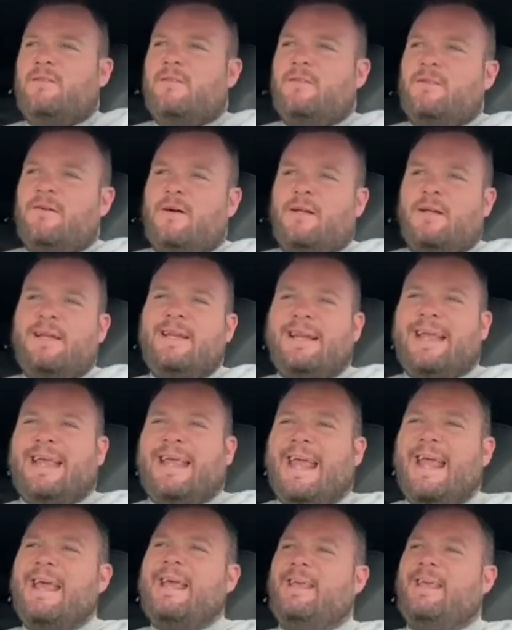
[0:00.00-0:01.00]
I need a
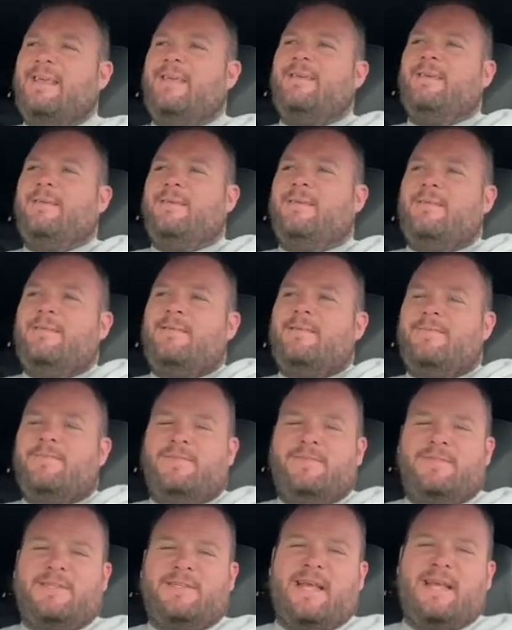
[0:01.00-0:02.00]
key
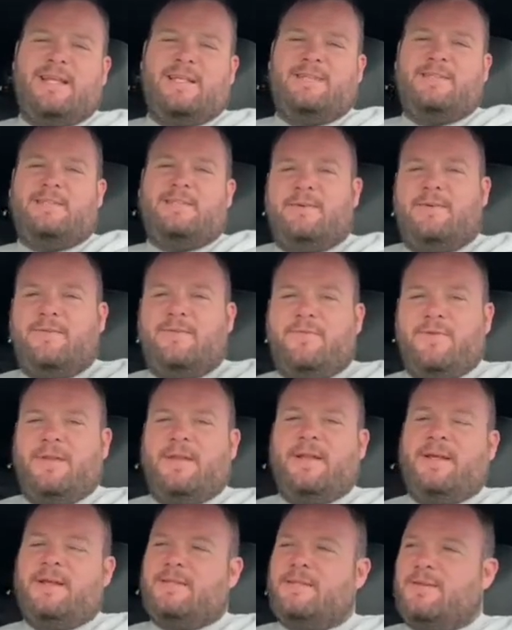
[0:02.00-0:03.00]
for Zan's. I think
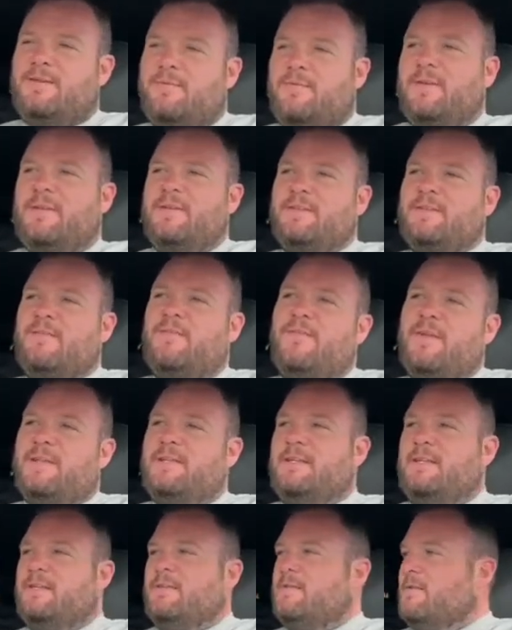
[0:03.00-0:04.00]
it's
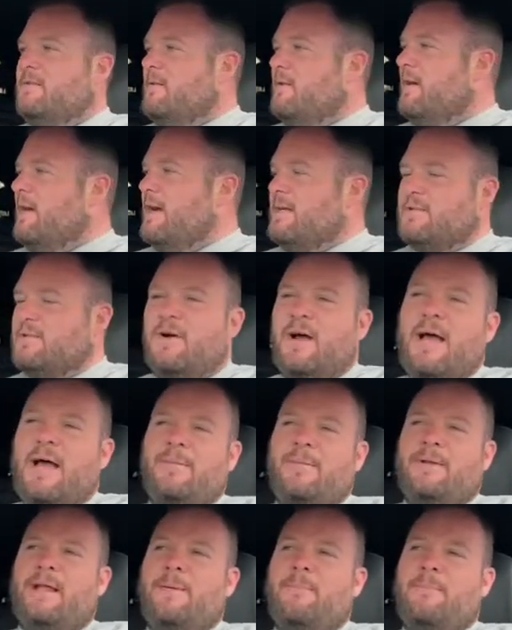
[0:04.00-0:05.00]
fitting, as I am
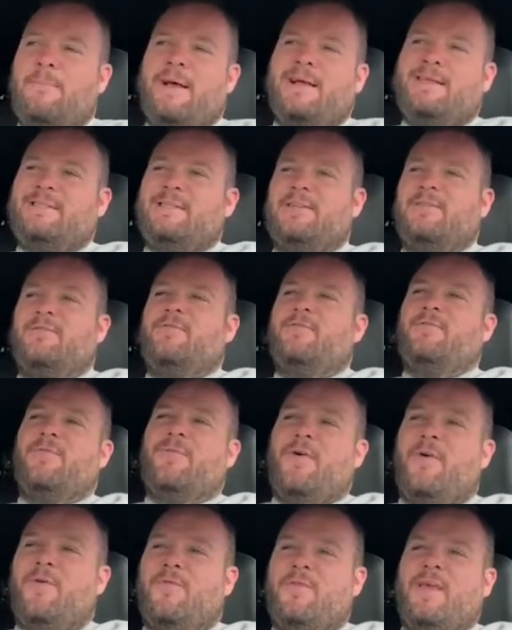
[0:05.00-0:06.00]
an ambassador
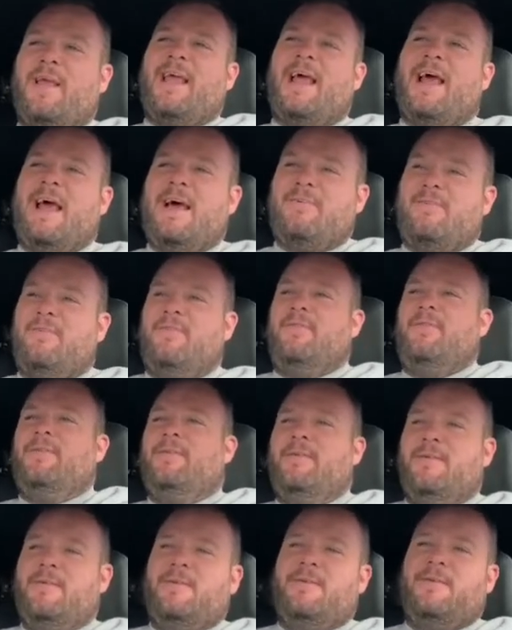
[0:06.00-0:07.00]
of the calf.
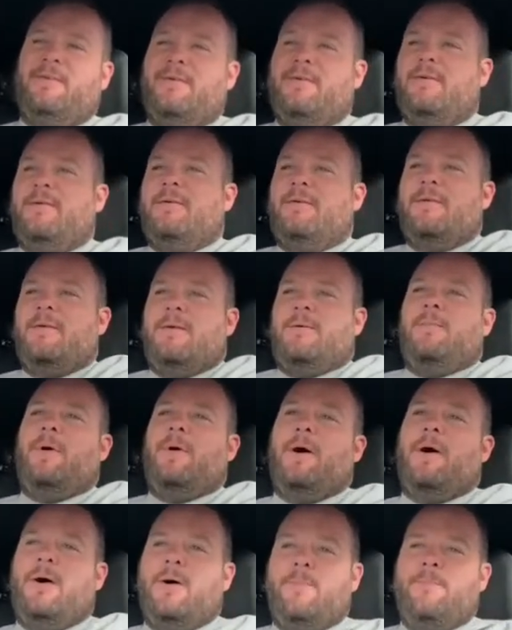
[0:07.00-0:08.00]

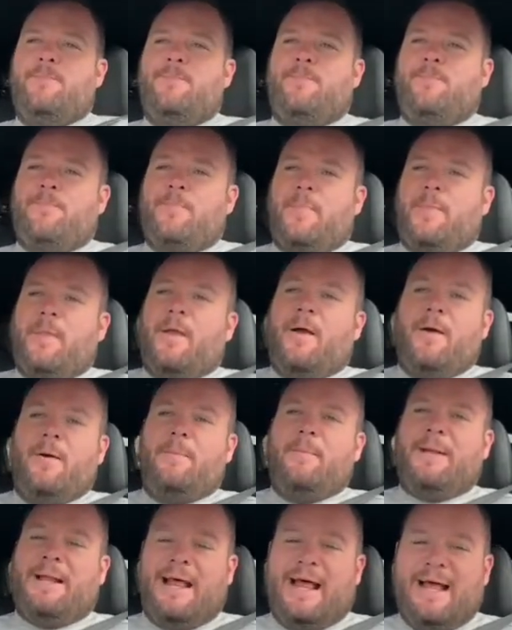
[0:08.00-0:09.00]
But
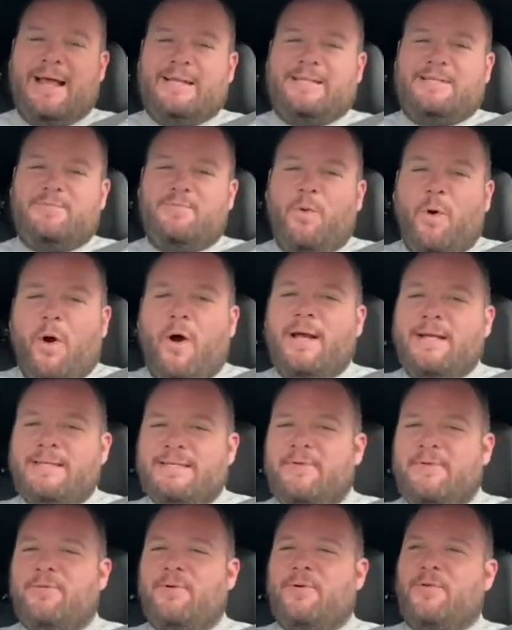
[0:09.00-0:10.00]
plans. What is
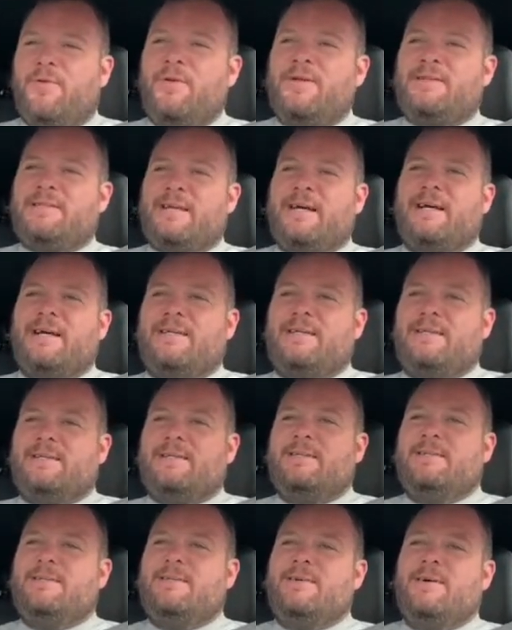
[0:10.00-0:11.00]
everyone doing today?
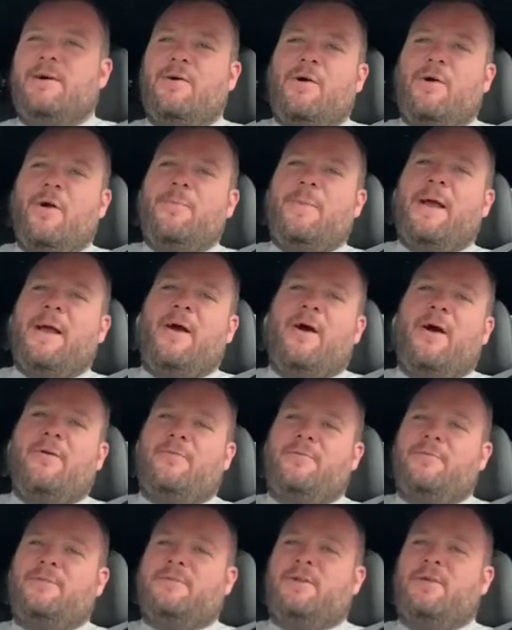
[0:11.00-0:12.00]
I'll go back
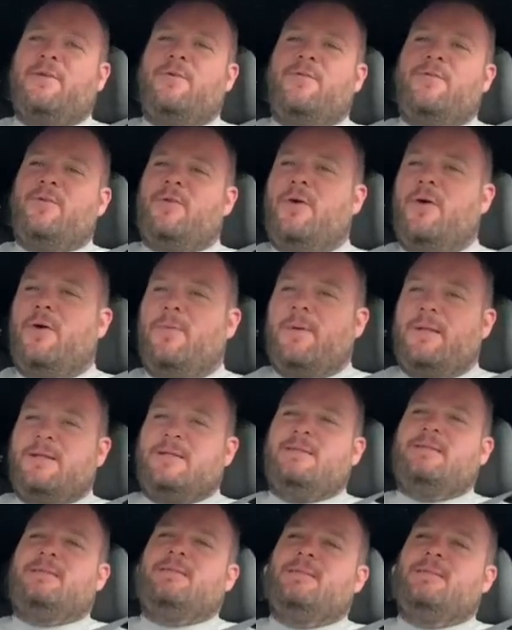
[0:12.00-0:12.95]
afterwards. I'll look through the comments.